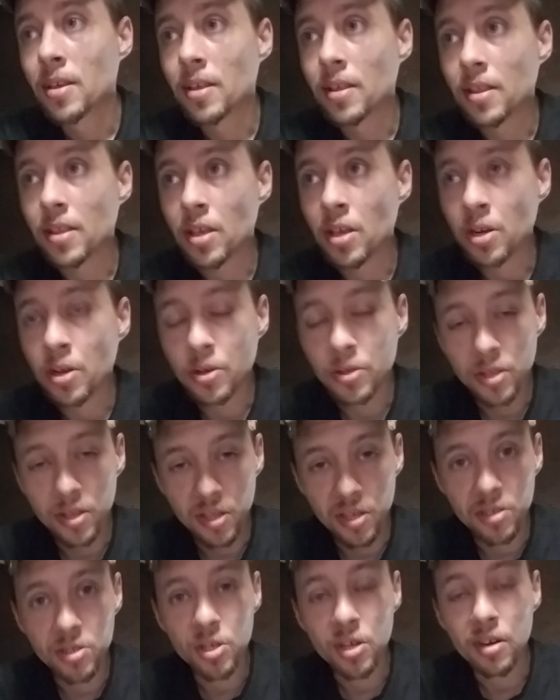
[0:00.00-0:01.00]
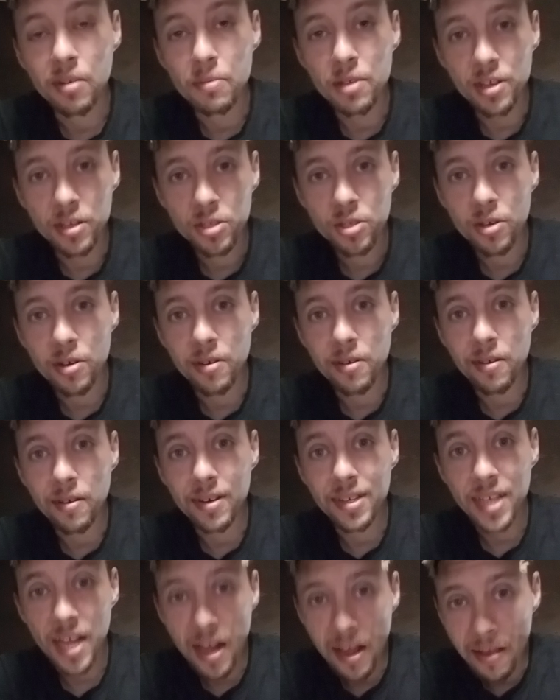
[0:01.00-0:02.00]
You know, that there's going to be a
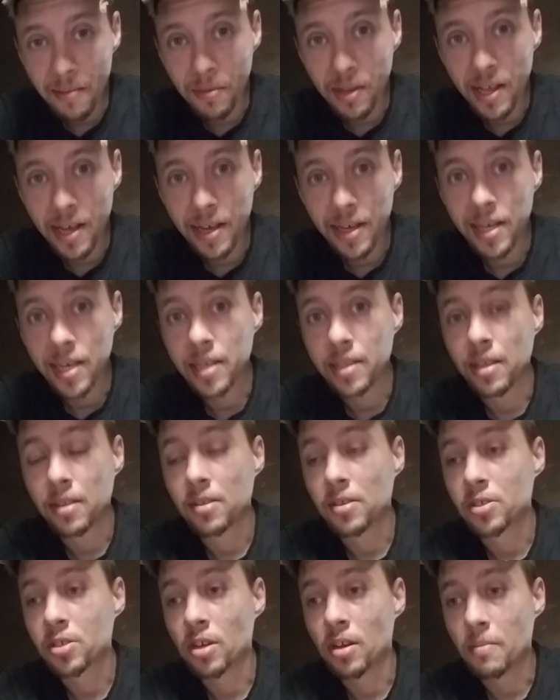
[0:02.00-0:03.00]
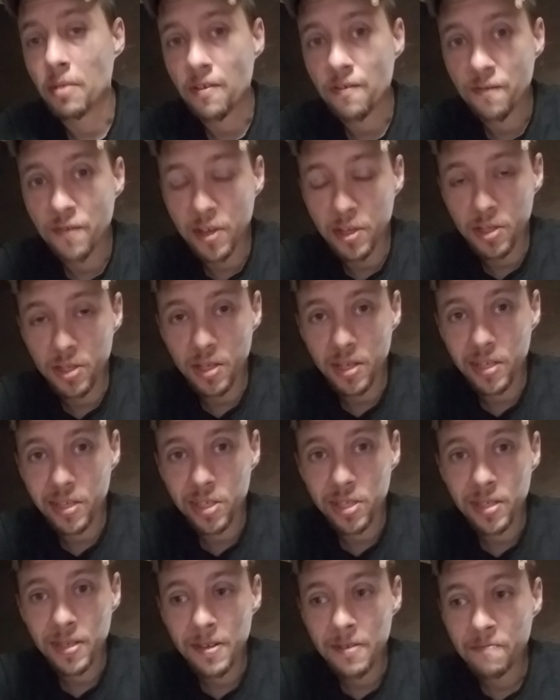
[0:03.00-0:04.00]
certain timeline, that there's going to be
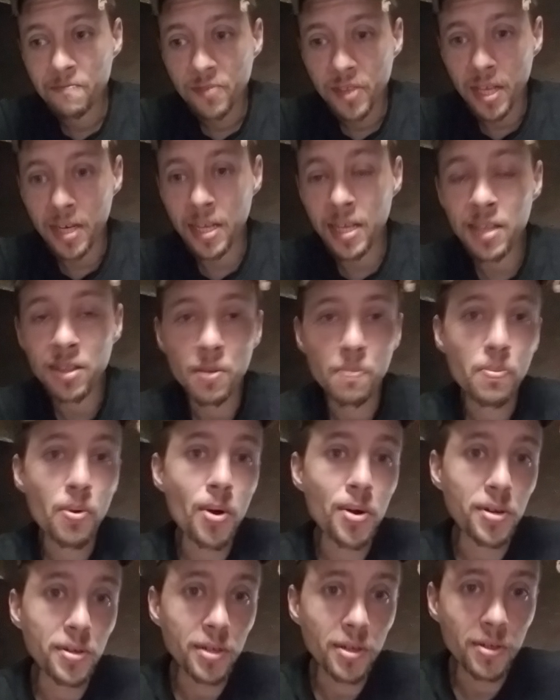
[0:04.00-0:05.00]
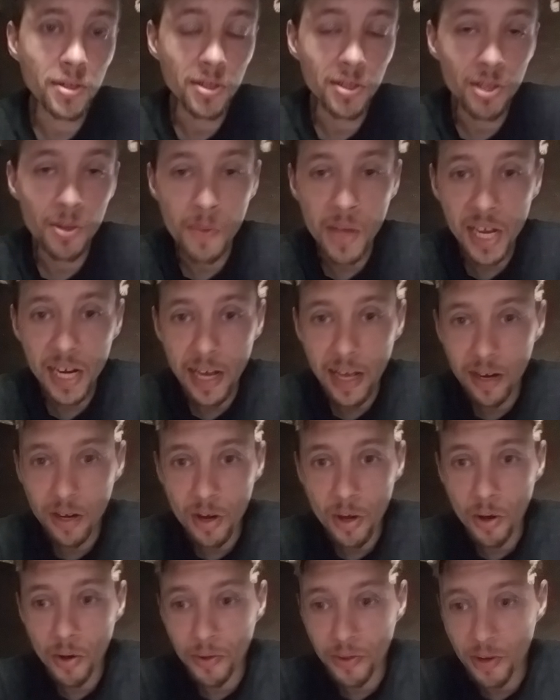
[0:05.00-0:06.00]
physics, And again, they're particles. You may not
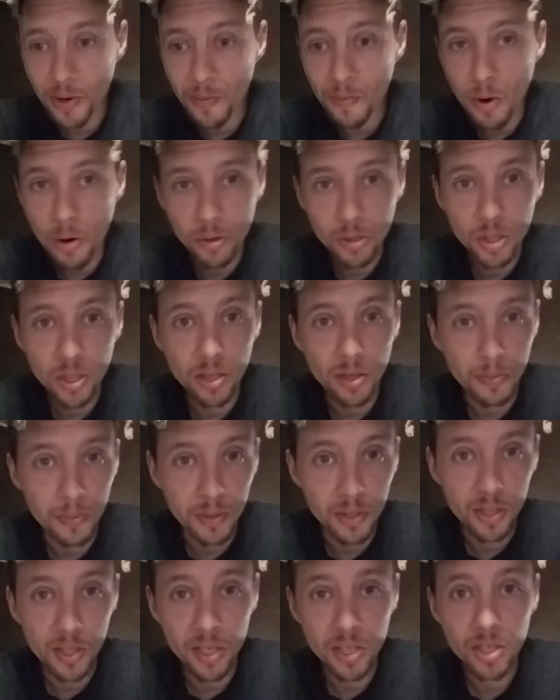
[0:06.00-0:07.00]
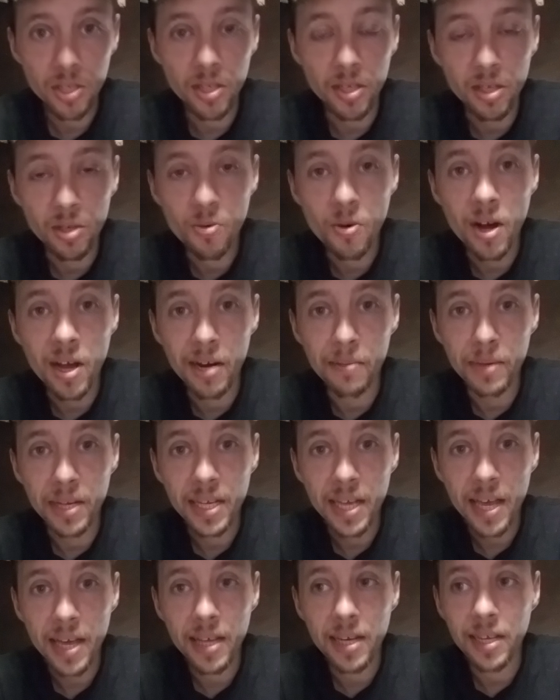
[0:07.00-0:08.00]
know their motion or position in quantum
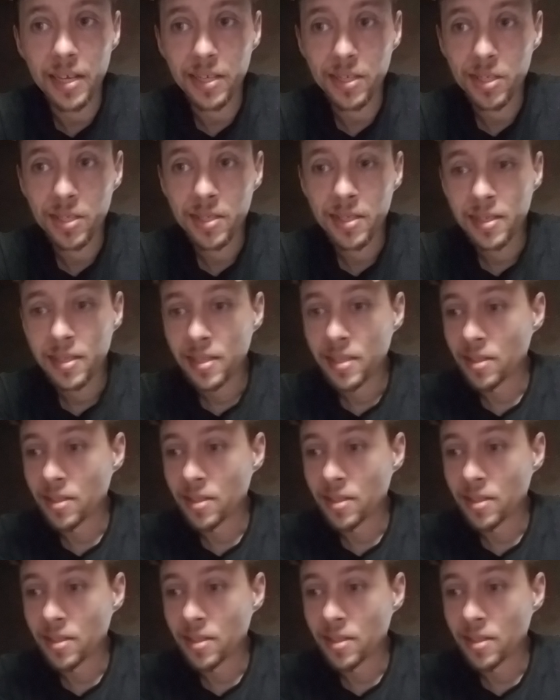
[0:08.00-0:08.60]
mechanics.